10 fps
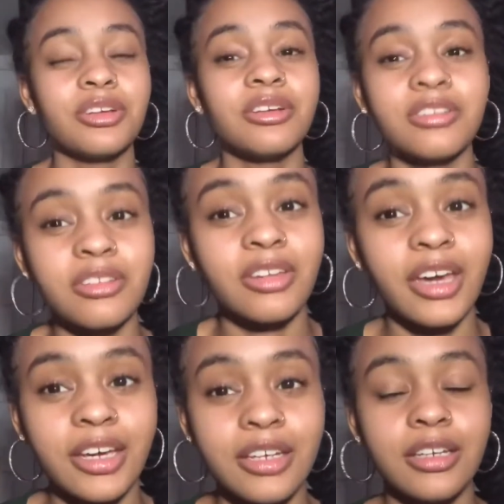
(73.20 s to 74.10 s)
there's
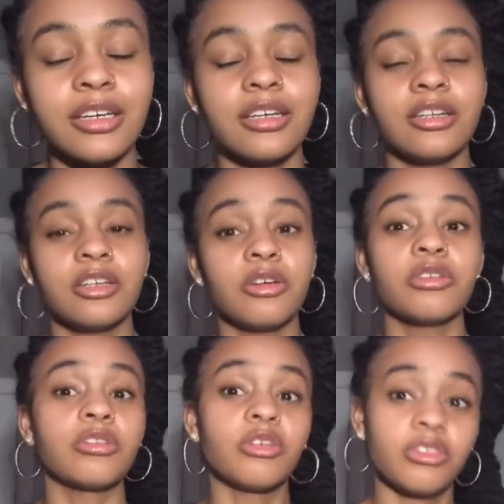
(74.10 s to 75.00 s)
anxiety and then
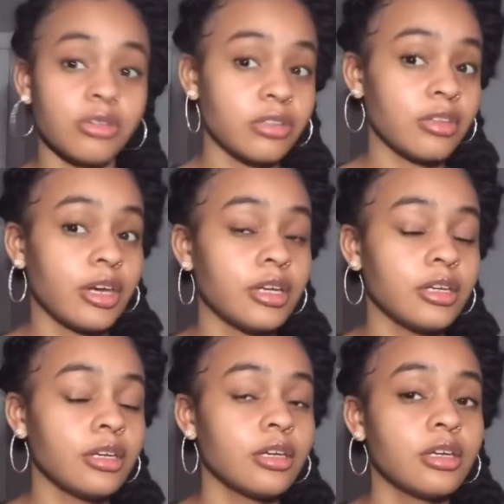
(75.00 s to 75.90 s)
there's social
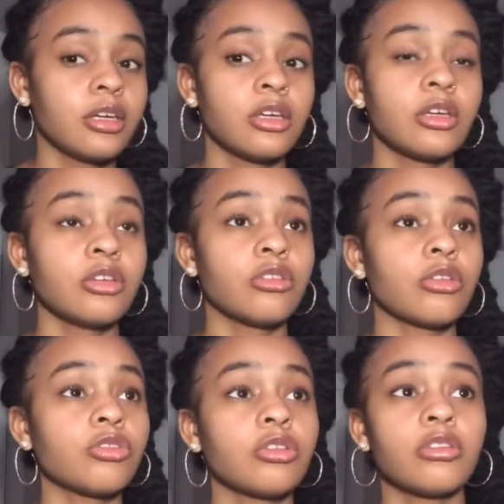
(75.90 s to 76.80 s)
anxiety.
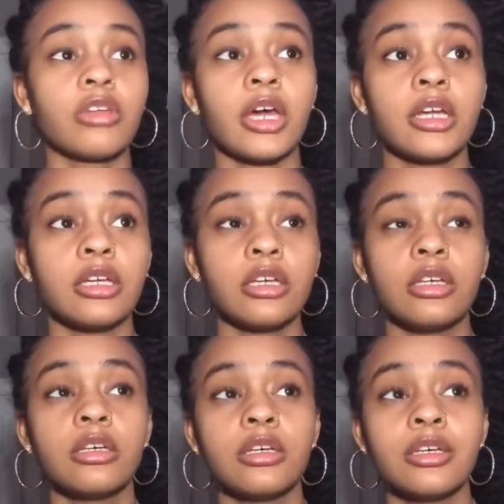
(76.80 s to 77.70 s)
Social
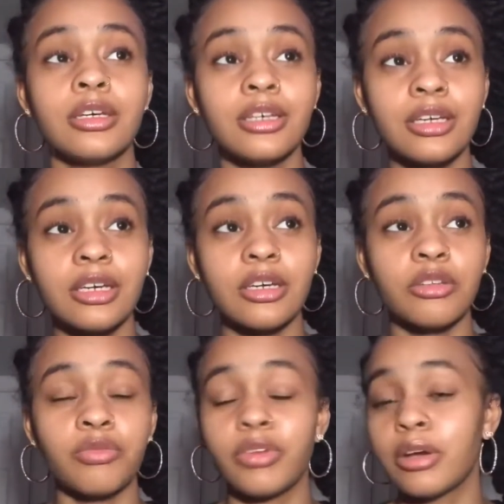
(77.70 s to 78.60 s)
anxiety
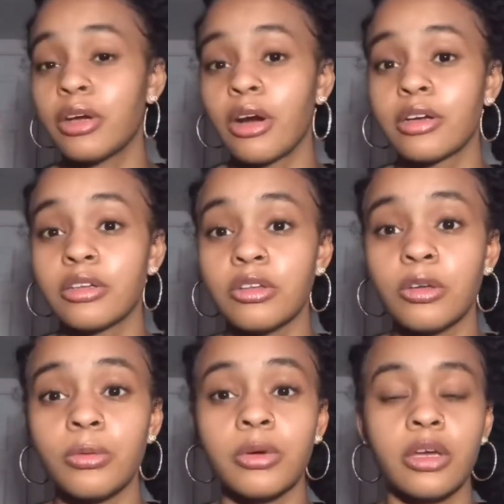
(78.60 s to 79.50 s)
is very hard to
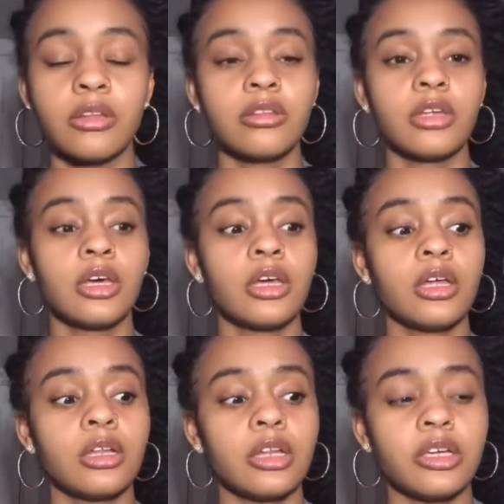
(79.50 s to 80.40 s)
deal with.
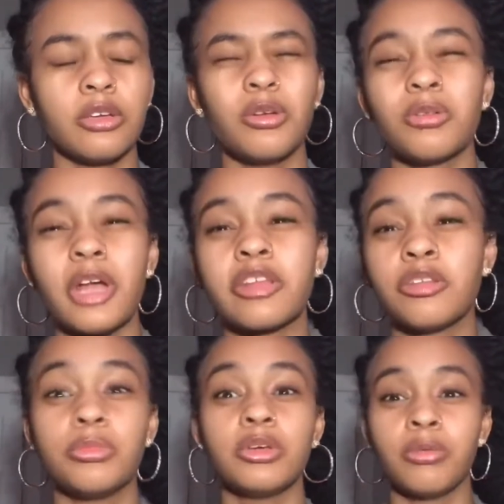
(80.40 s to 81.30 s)
Like, you don't like
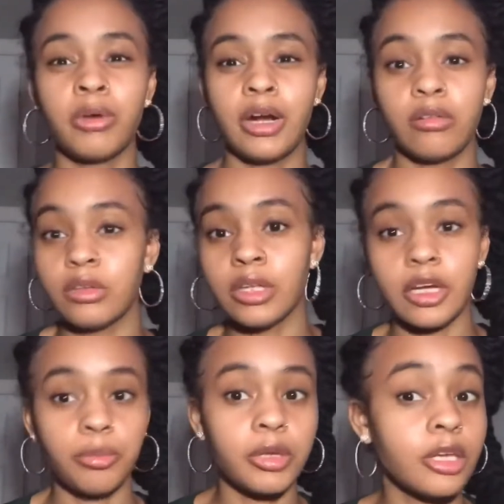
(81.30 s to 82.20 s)
to be around a
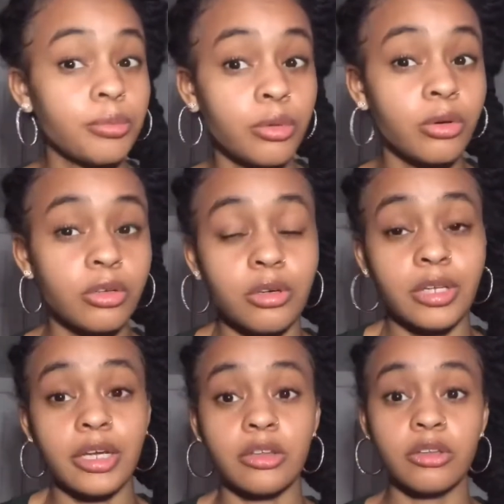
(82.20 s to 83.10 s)
lot of people, you don't
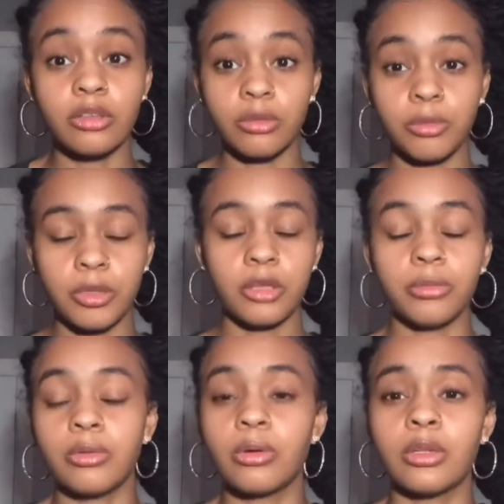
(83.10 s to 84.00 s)
like dealing with
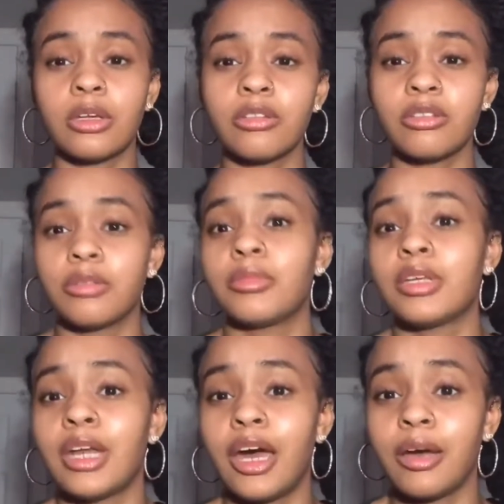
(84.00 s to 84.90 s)
people, and that's
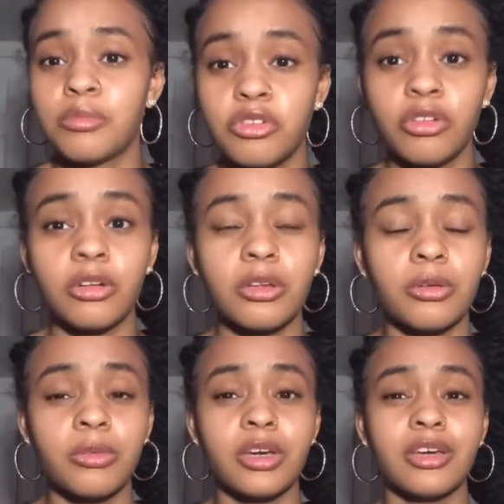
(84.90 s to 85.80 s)
something I'm
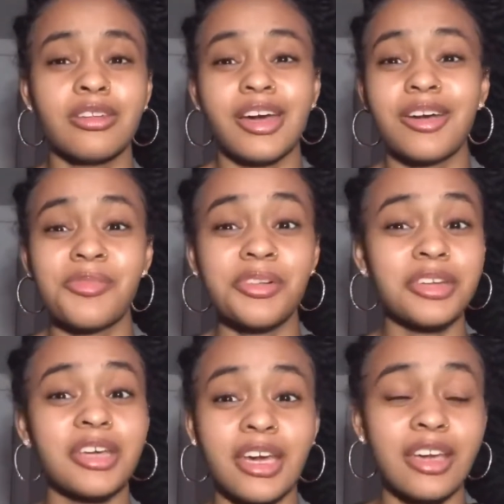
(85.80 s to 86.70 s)
struggling with. I
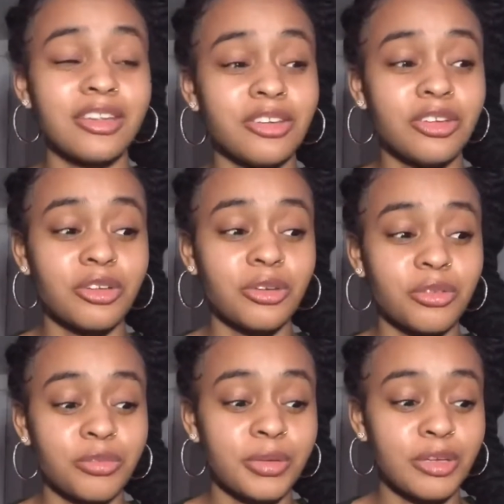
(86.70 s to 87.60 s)
really hate dealing
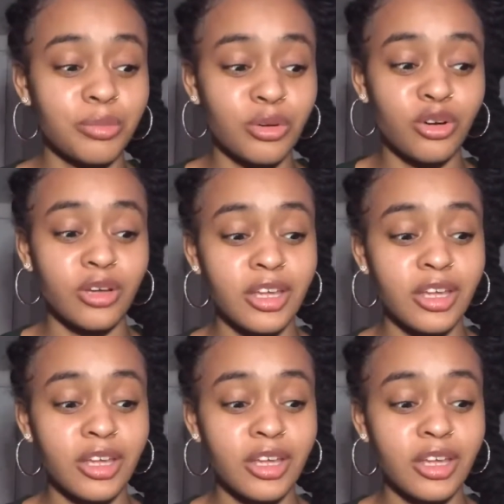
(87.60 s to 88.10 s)
with people,